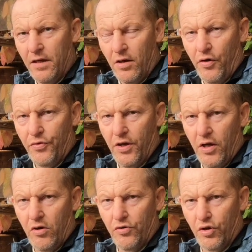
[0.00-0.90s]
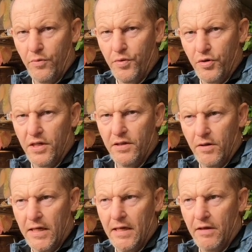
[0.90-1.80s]
on the computer
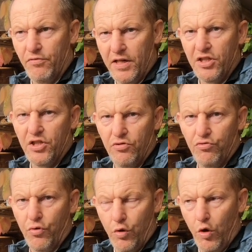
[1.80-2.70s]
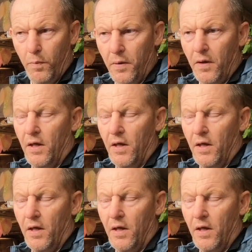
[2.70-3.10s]
ready to draw up.